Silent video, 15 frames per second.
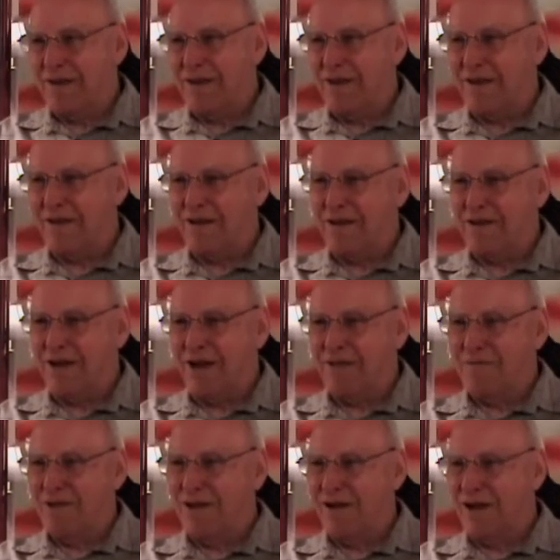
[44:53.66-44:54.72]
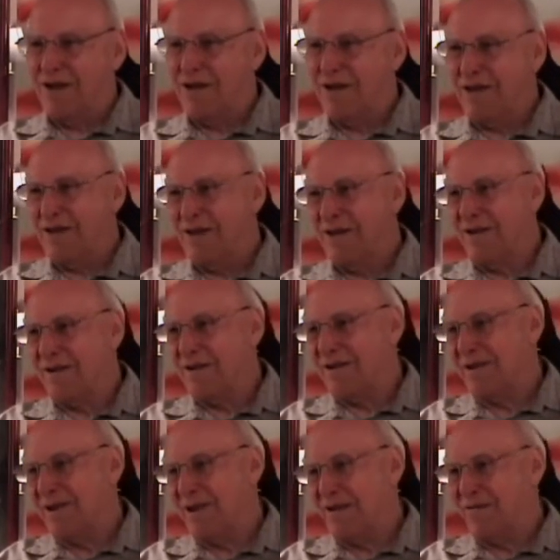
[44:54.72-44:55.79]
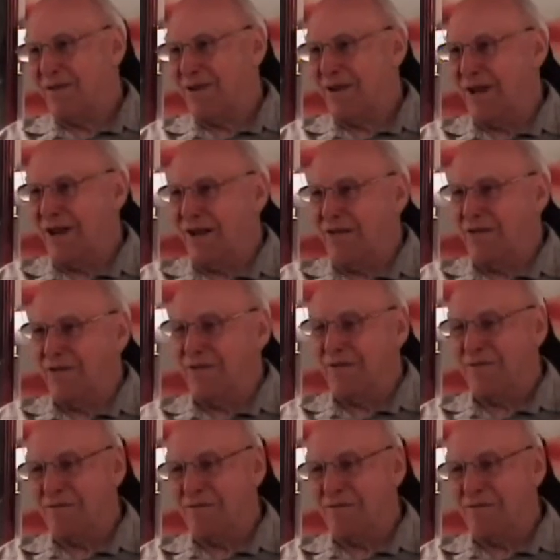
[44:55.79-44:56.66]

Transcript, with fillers: at the time than I did, and even now,